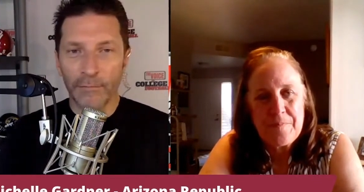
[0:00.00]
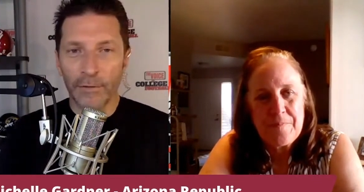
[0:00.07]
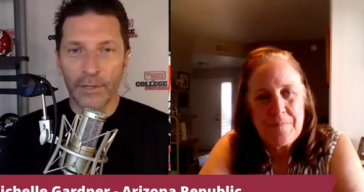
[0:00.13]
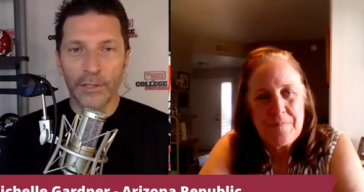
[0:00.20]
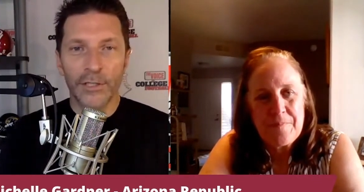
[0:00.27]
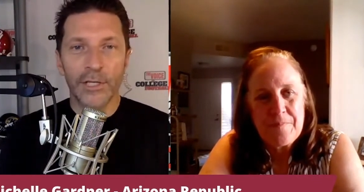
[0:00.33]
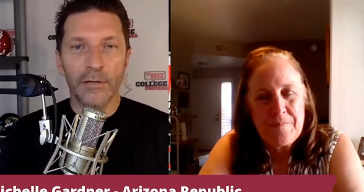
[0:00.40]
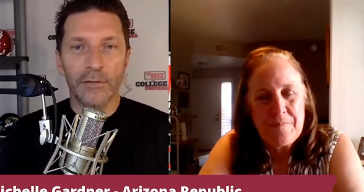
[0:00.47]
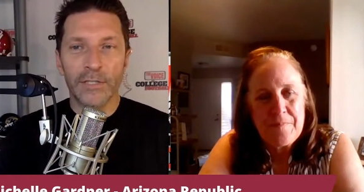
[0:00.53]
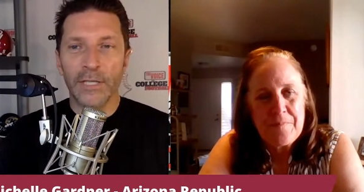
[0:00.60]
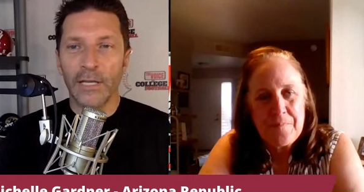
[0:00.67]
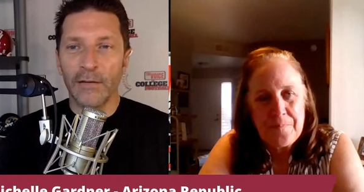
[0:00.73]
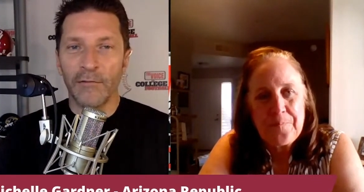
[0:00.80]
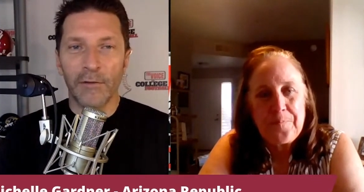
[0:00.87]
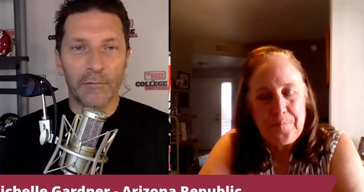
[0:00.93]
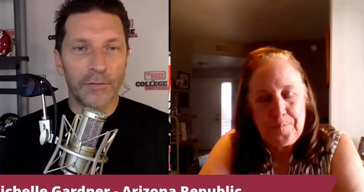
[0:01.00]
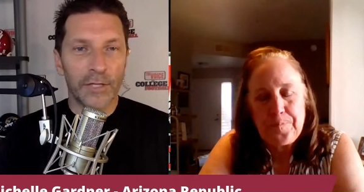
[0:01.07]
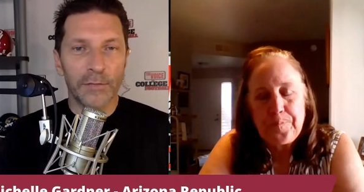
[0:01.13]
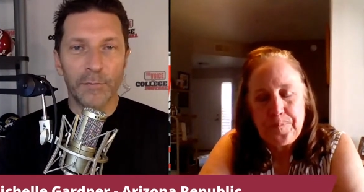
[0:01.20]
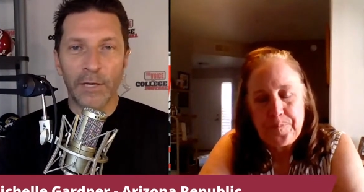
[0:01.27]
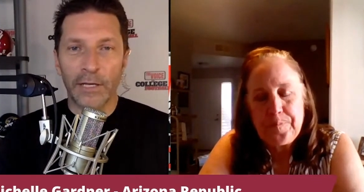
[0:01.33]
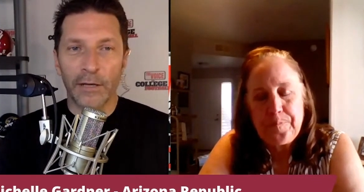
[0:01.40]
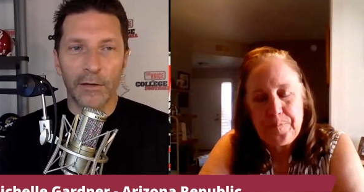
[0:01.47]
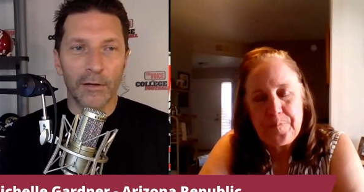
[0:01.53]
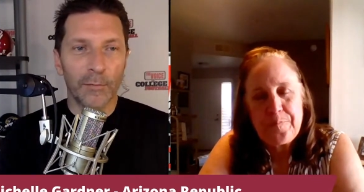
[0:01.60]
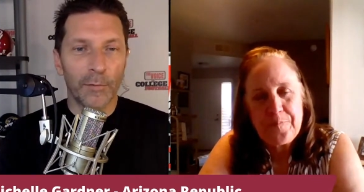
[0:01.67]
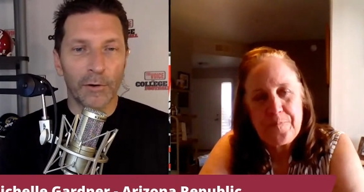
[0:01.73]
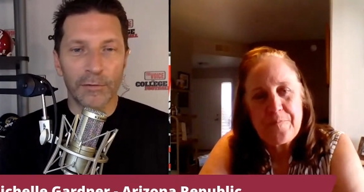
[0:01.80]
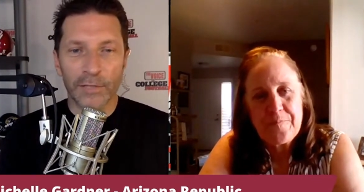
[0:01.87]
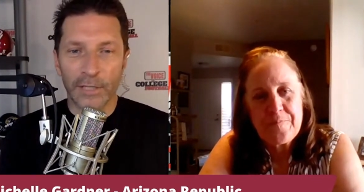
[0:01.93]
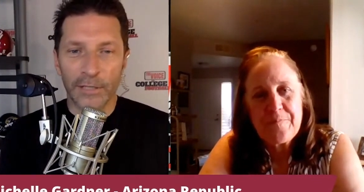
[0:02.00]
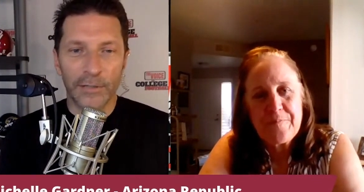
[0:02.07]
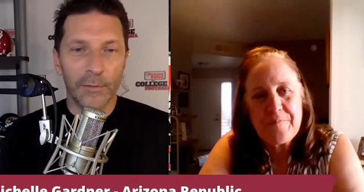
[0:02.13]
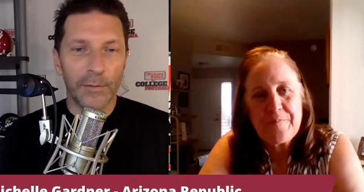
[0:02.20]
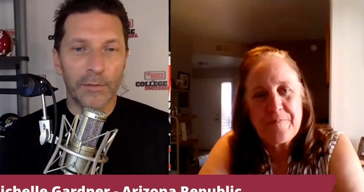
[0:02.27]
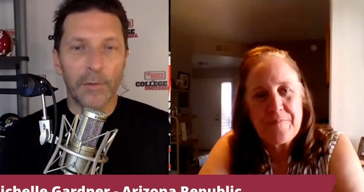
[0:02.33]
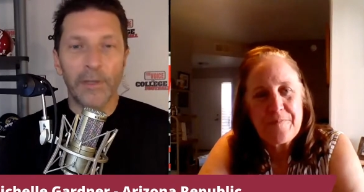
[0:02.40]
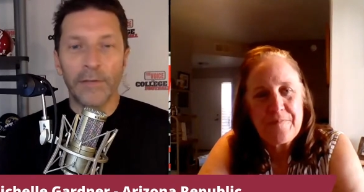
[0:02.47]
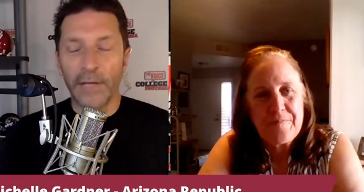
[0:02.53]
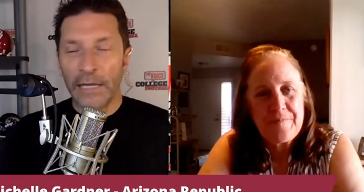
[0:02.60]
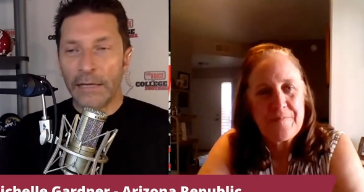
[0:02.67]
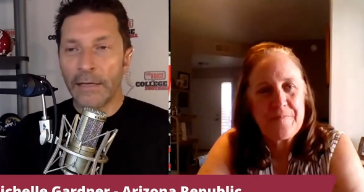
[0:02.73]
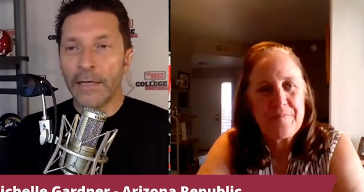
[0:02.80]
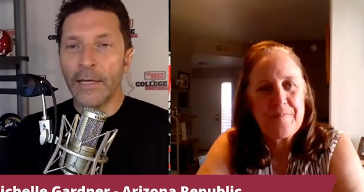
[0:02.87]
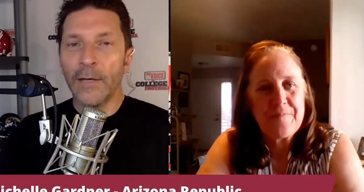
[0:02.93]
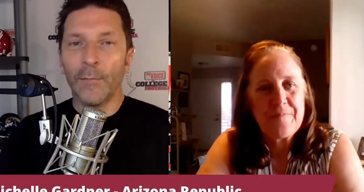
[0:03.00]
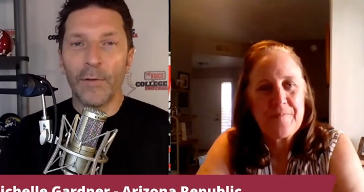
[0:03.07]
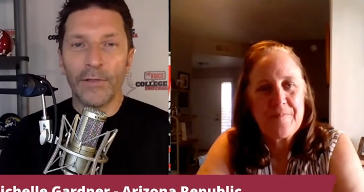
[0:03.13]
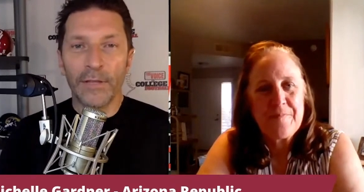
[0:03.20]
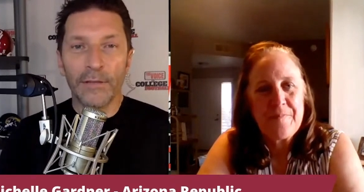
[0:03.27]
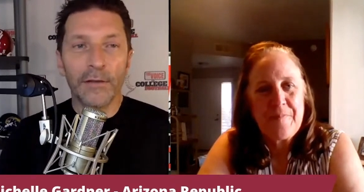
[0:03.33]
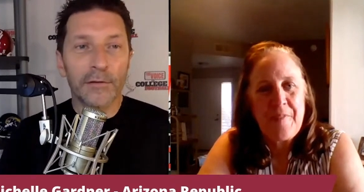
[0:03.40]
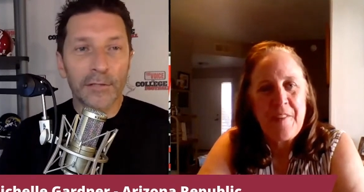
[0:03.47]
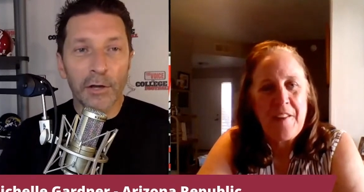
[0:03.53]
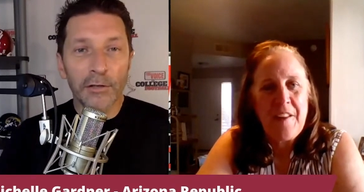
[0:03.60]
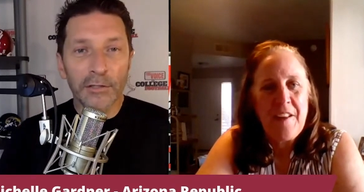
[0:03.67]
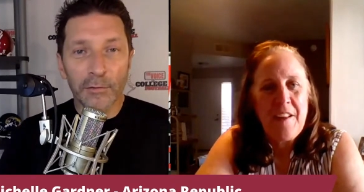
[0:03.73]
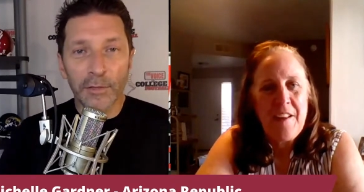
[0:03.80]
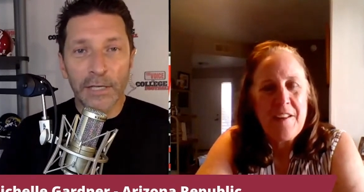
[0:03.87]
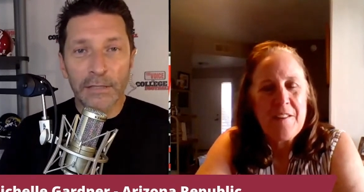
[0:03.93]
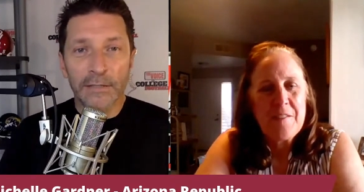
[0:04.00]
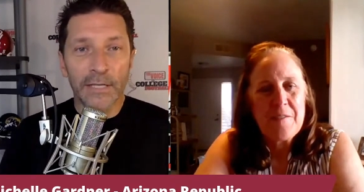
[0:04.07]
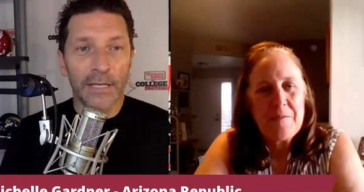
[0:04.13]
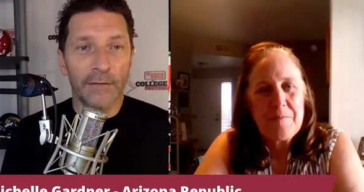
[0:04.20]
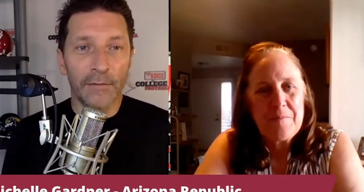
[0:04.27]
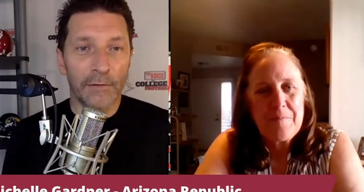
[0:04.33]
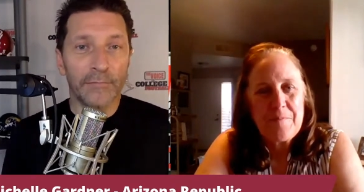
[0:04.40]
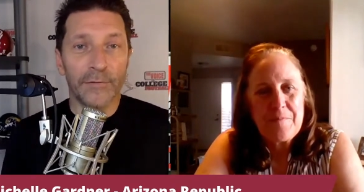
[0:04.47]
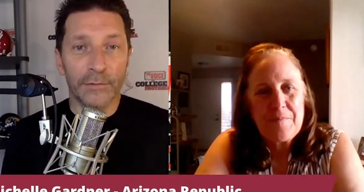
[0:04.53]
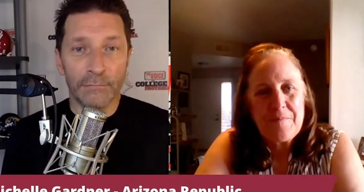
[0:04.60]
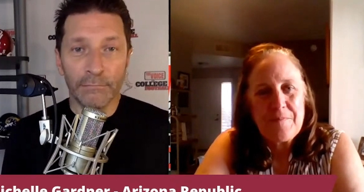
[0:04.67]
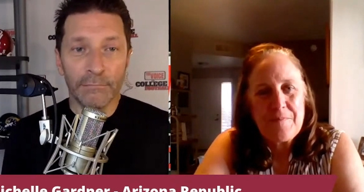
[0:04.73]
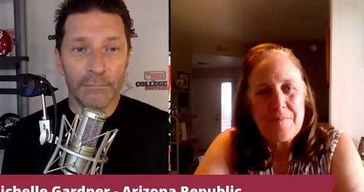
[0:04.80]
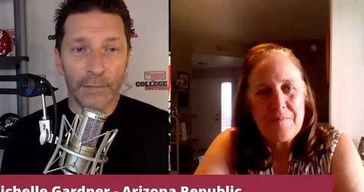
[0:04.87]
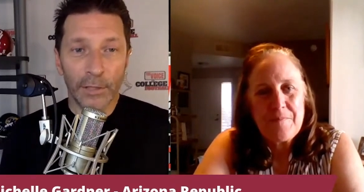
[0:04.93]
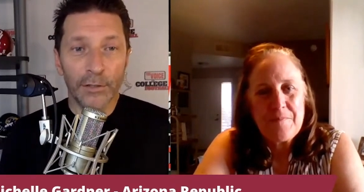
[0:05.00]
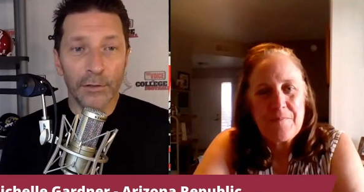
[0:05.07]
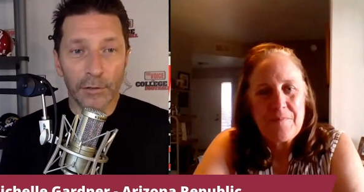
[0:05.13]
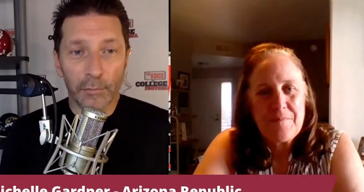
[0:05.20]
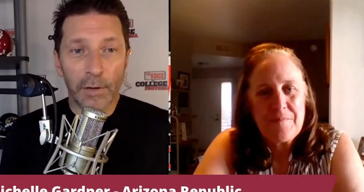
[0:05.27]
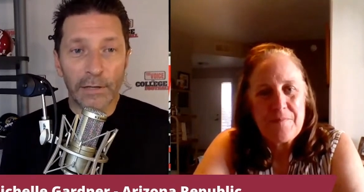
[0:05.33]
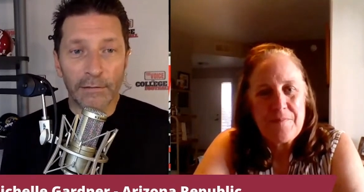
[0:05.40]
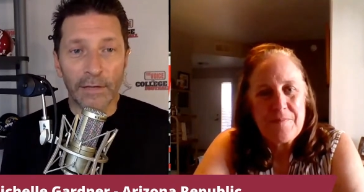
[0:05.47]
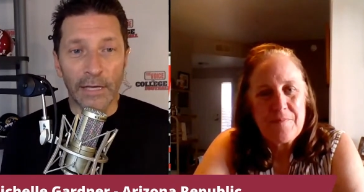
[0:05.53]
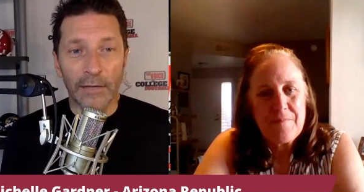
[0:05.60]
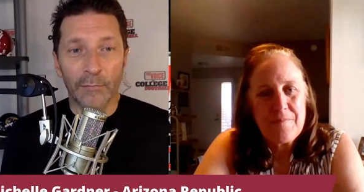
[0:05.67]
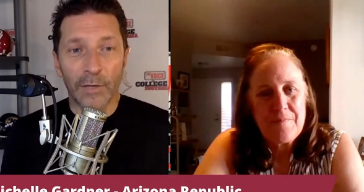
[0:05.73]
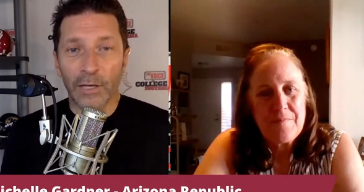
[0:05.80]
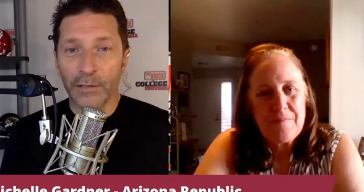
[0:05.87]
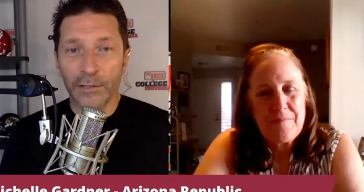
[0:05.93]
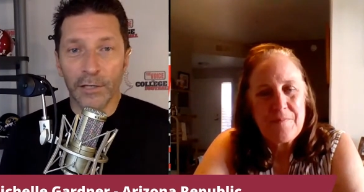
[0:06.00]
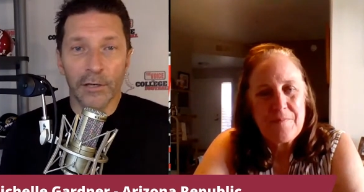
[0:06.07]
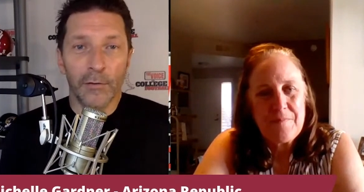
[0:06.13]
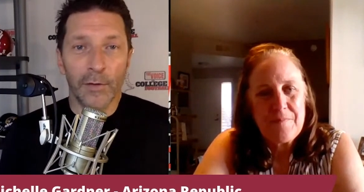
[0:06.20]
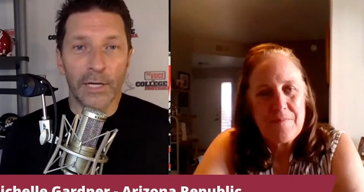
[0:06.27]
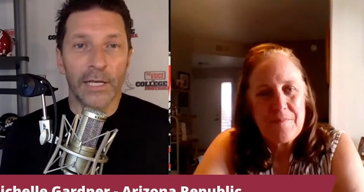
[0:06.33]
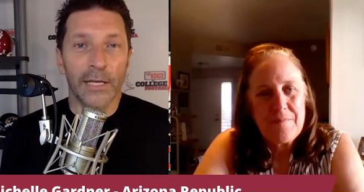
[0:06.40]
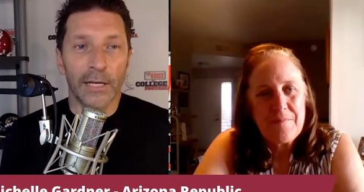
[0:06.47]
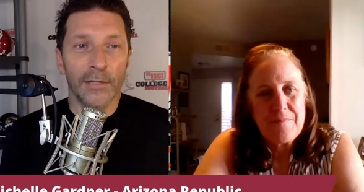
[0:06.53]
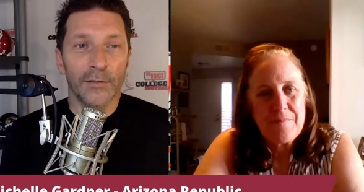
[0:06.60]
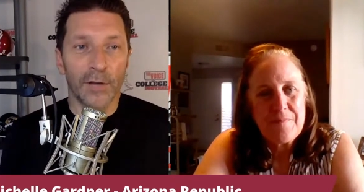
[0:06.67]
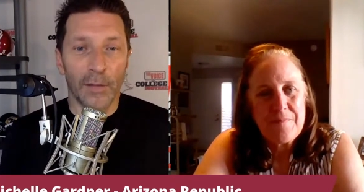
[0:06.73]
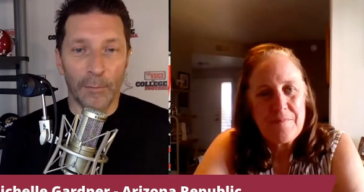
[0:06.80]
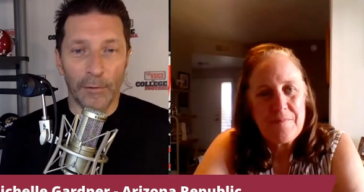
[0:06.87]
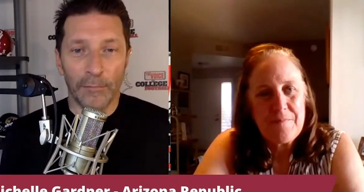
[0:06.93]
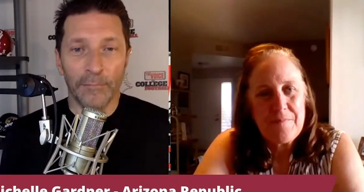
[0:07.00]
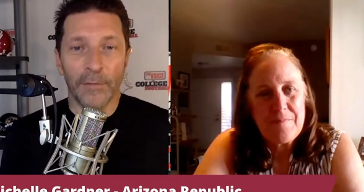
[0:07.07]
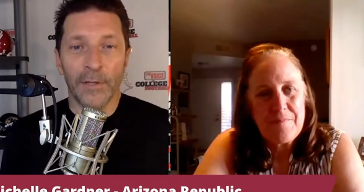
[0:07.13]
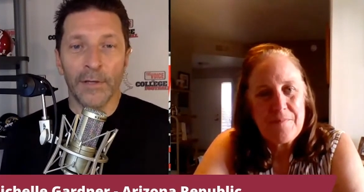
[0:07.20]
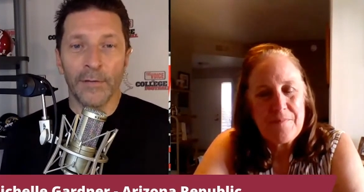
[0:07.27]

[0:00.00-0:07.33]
Speaker 1: for the sheer incentive of just being a good person and doing the right thing. But then there's also the incentive of, you do the right thing because you don't want to get in trouble,